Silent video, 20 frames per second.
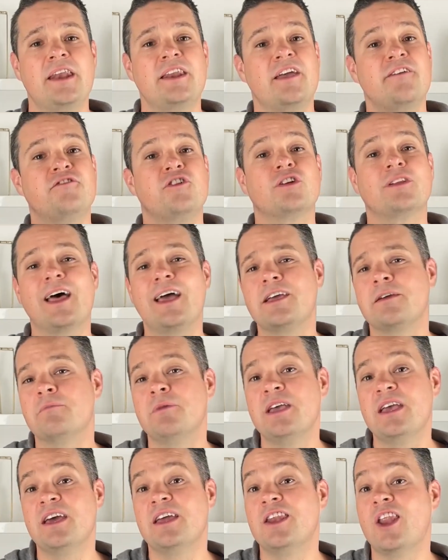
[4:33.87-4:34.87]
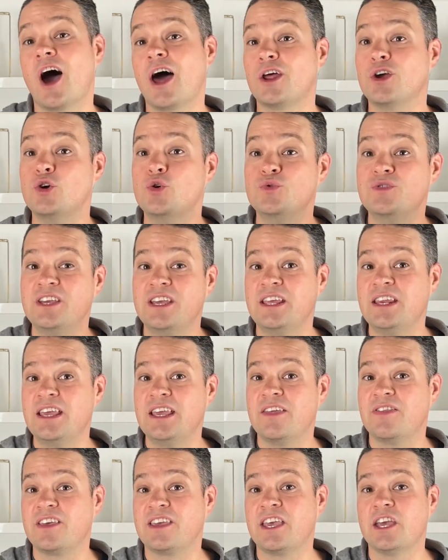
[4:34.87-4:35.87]
if you're like me and not a Houdini
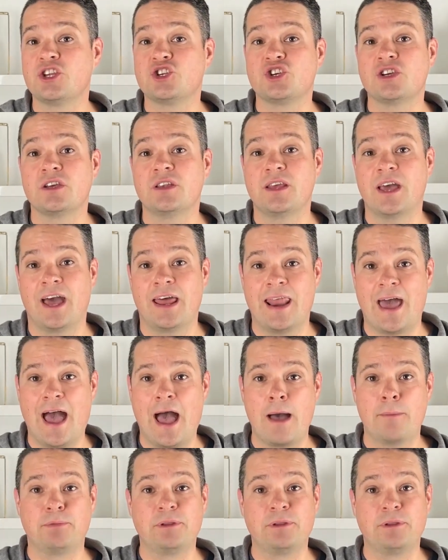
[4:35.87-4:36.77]
in the kitchen, an app